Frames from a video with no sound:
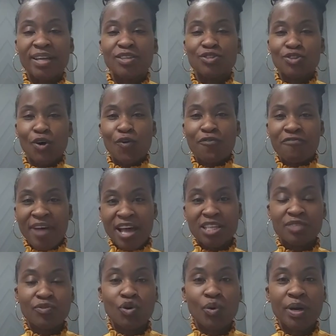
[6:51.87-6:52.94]
So
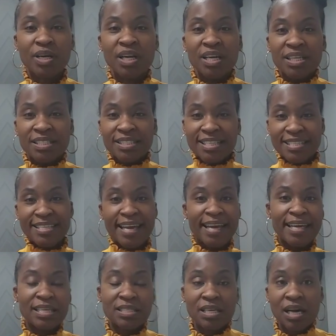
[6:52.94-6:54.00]
fast forward,
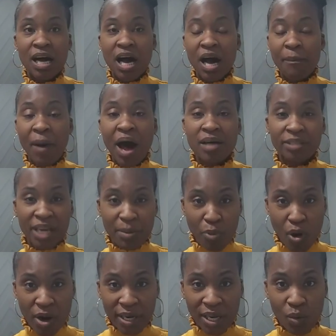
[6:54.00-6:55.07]
today's holiday
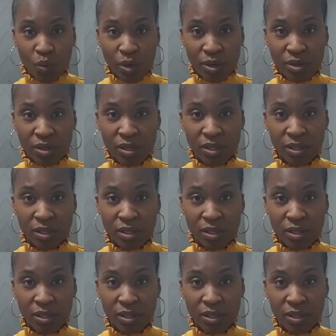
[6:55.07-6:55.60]
party at work.